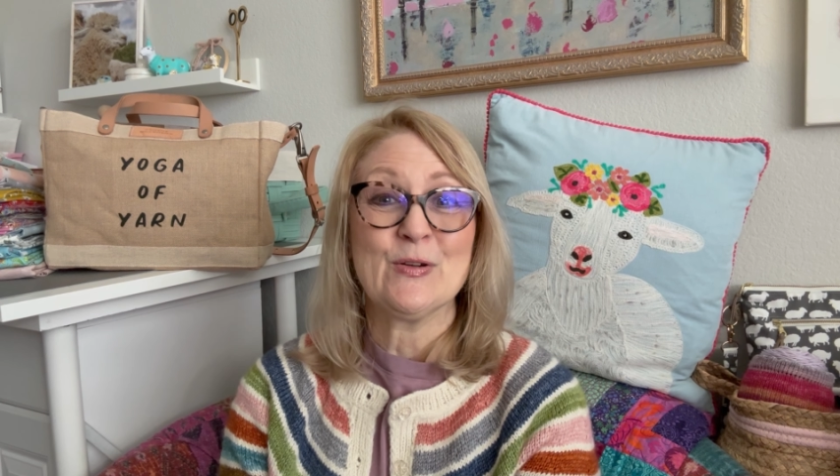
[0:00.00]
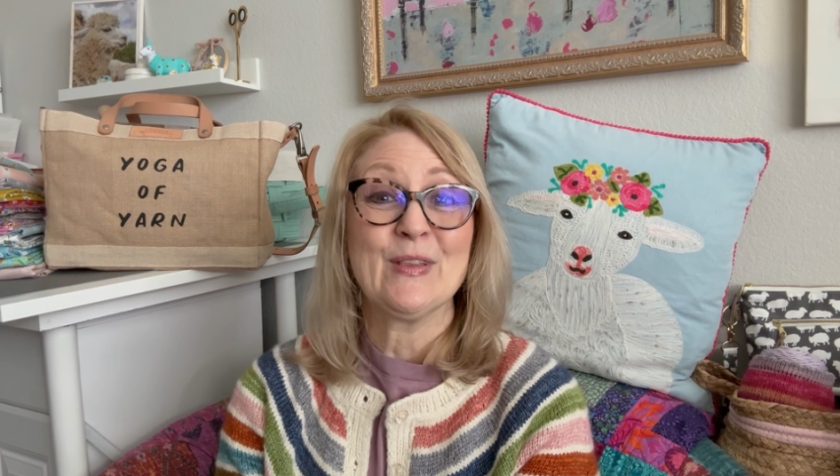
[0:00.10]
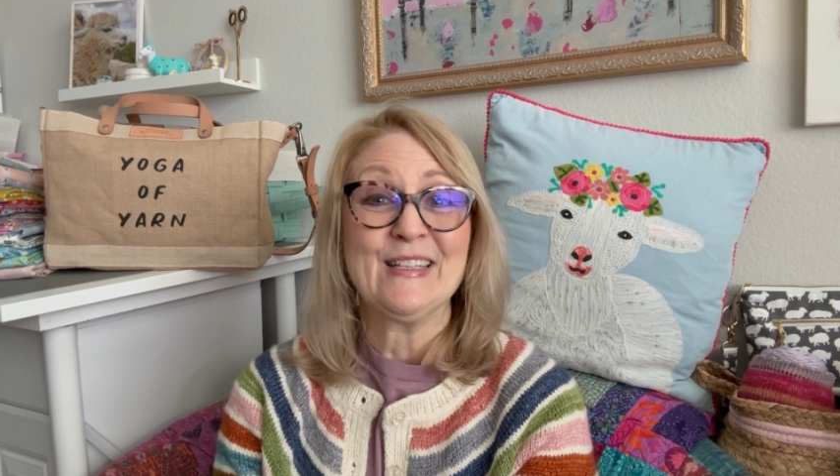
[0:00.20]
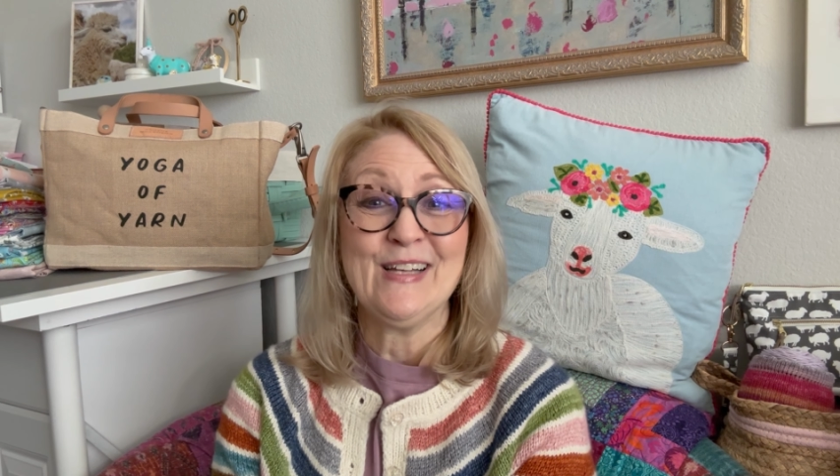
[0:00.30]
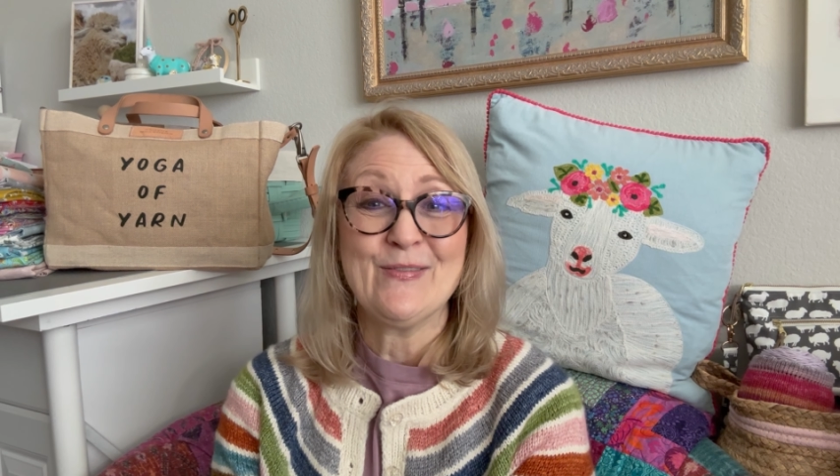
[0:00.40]
And
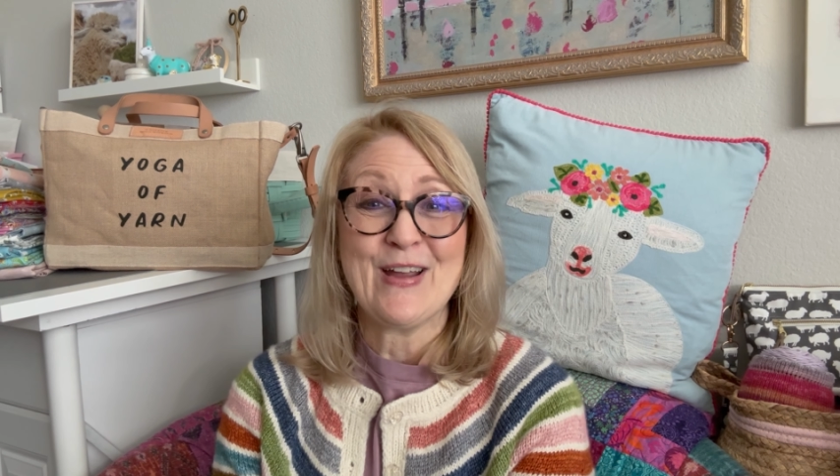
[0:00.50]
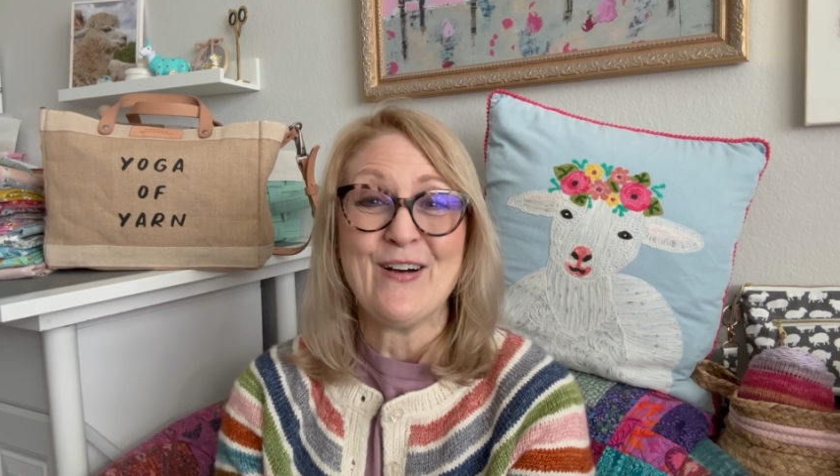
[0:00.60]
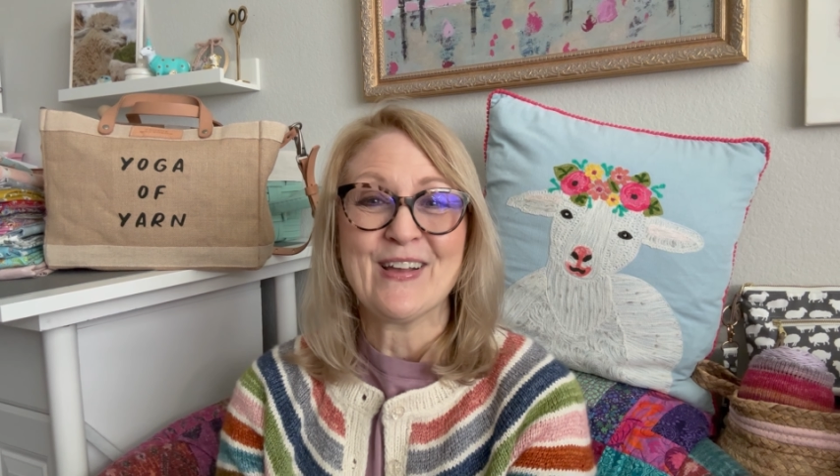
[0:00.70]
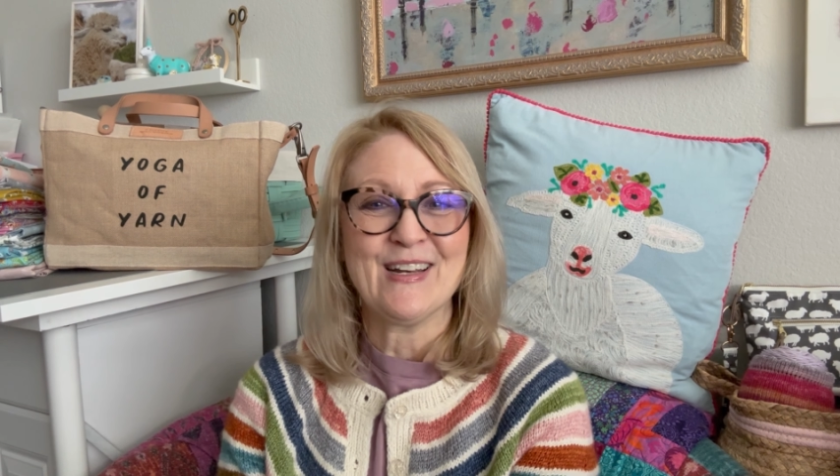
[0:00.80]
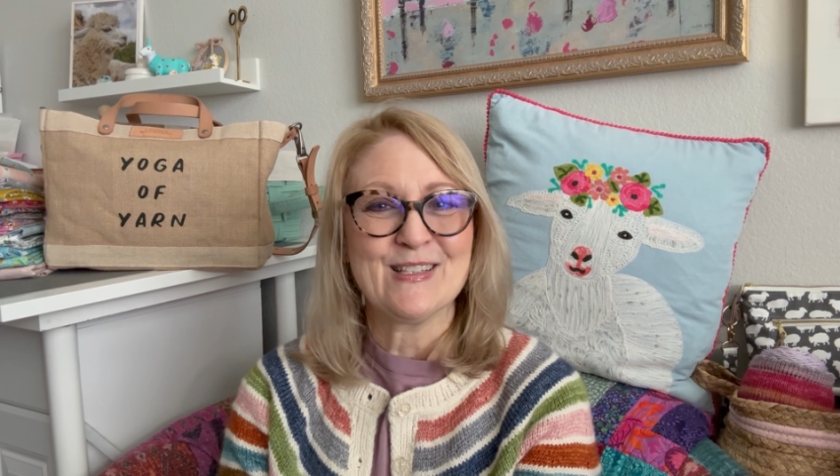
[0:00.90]
that's how we all
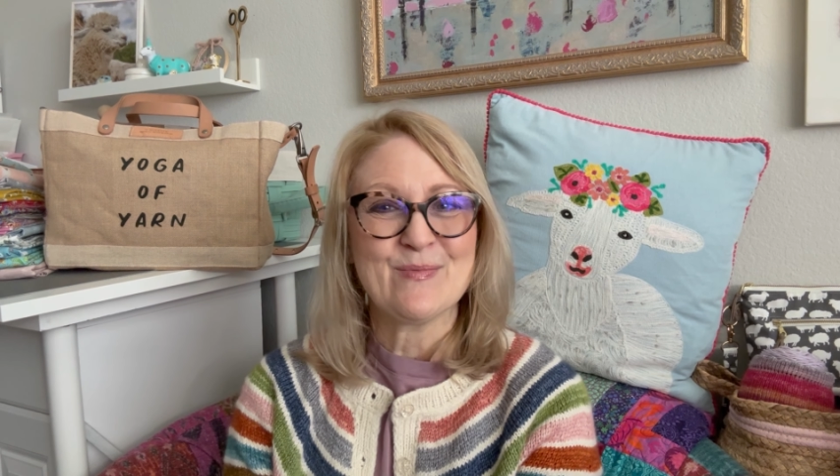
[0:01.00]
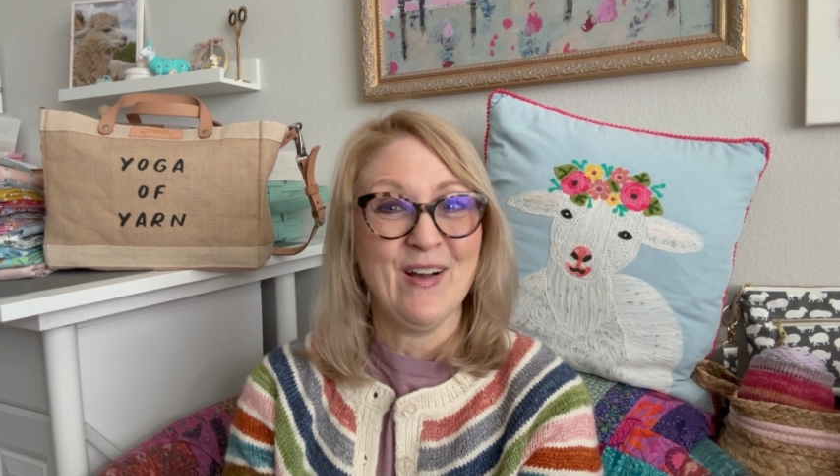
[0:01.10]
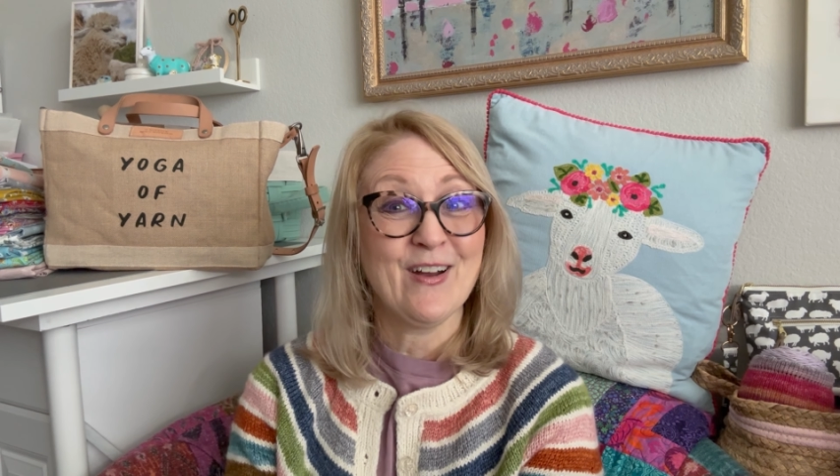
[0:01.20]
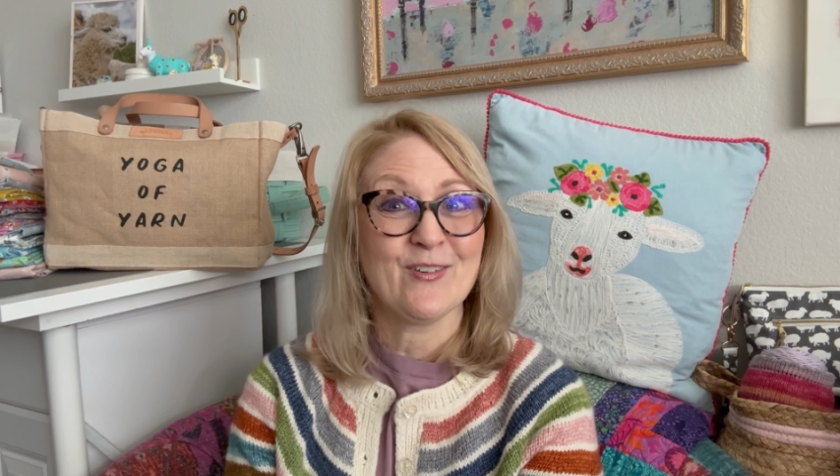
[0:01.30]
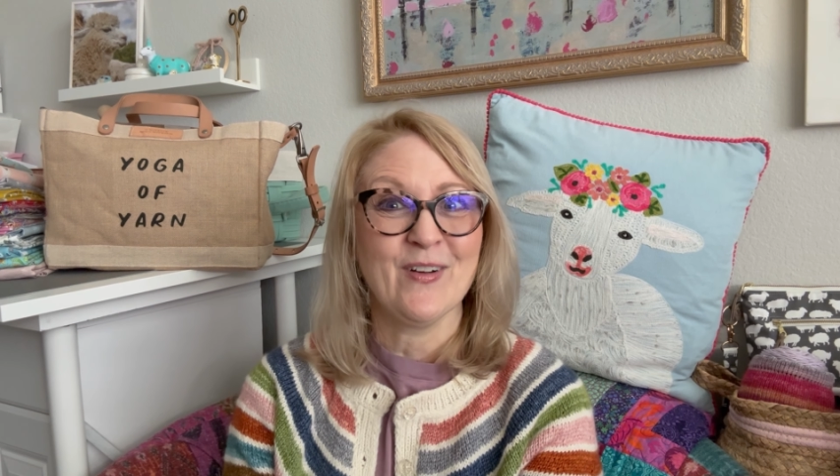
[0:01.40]
get
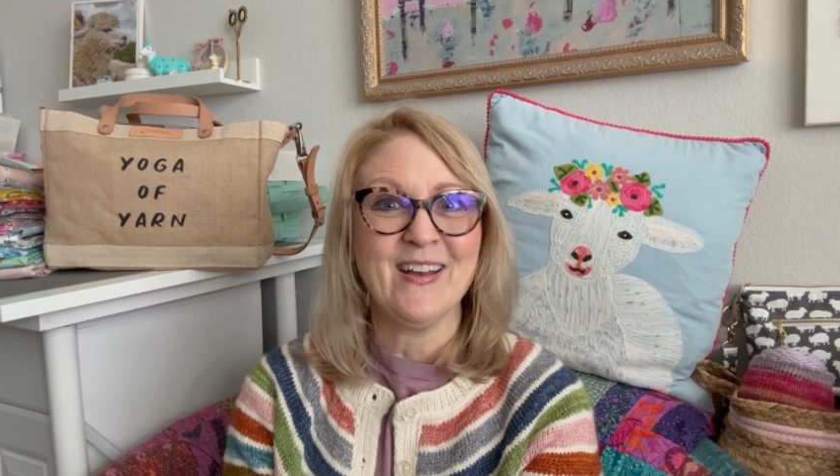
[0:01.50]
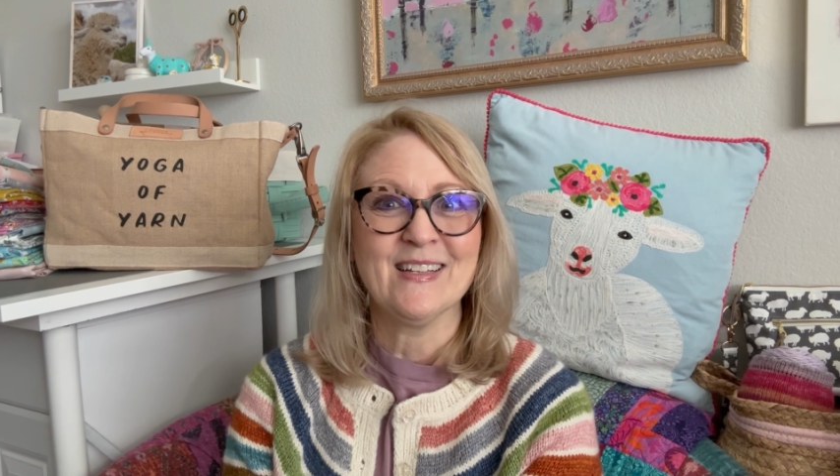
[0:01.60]
inspired, right?